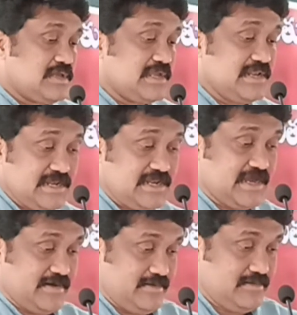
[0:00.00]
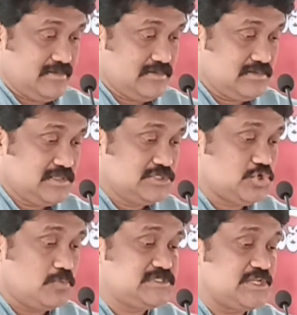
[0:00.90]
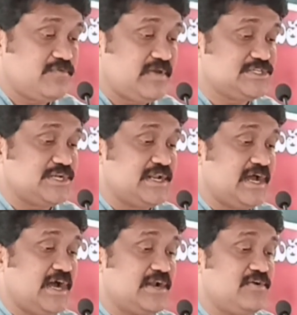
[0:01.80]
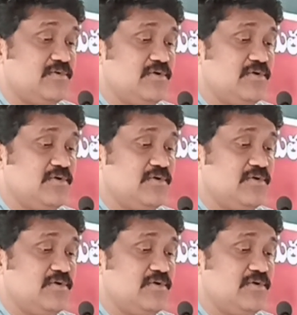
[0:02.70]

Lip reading: In India, the job situation had